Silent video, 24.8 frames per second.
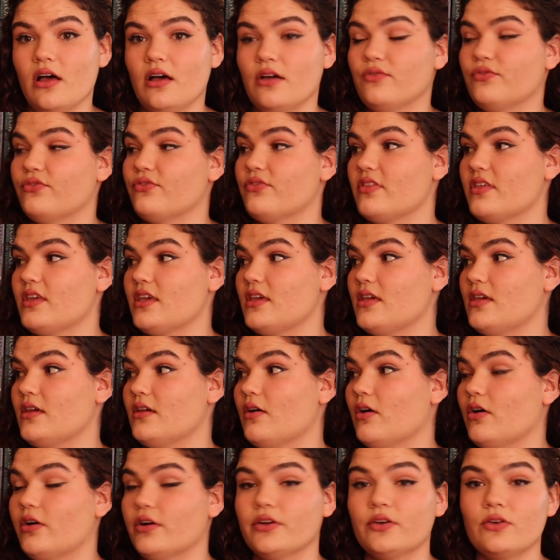of the
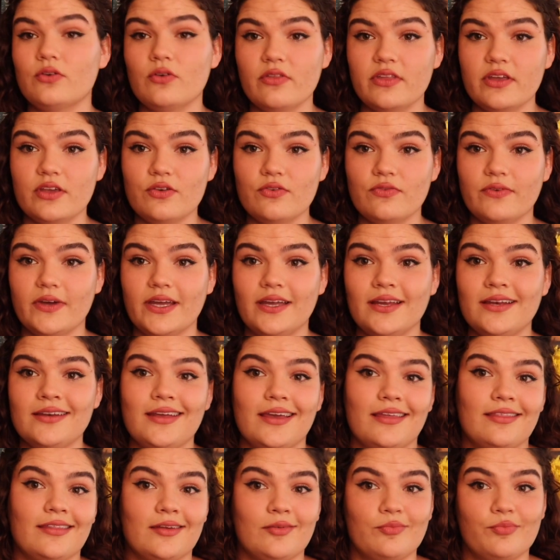article that you find
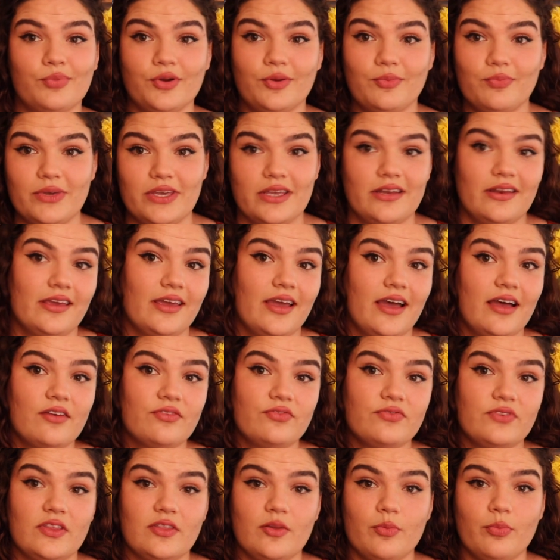and then put
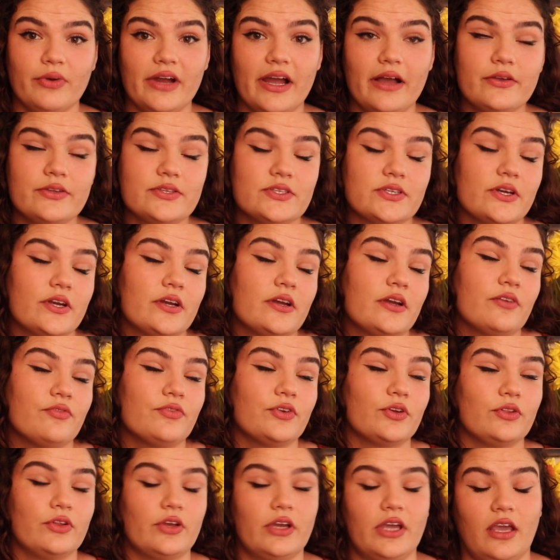PDF in the browser if
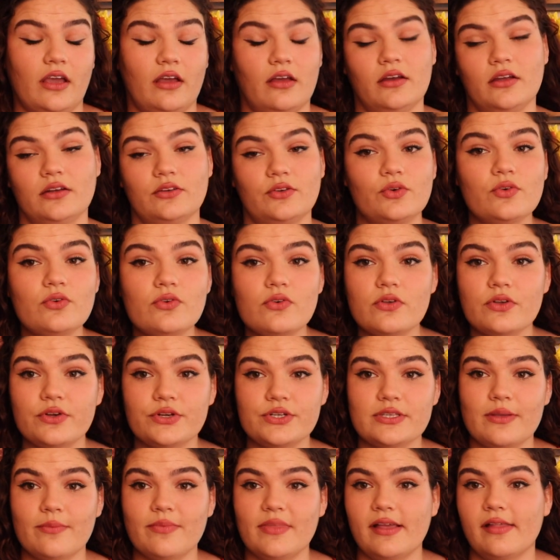you're looking on Google or
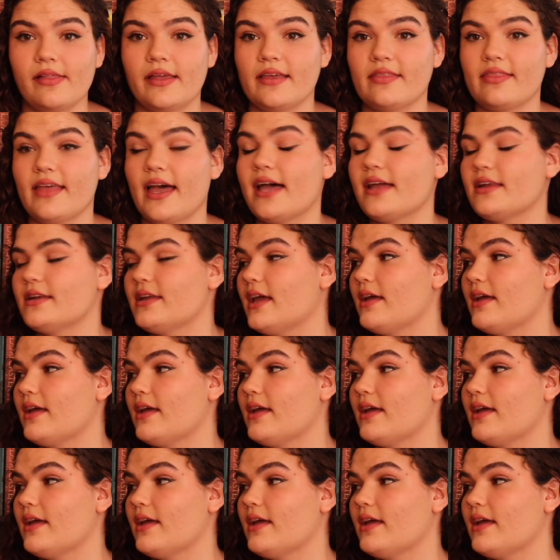something like that,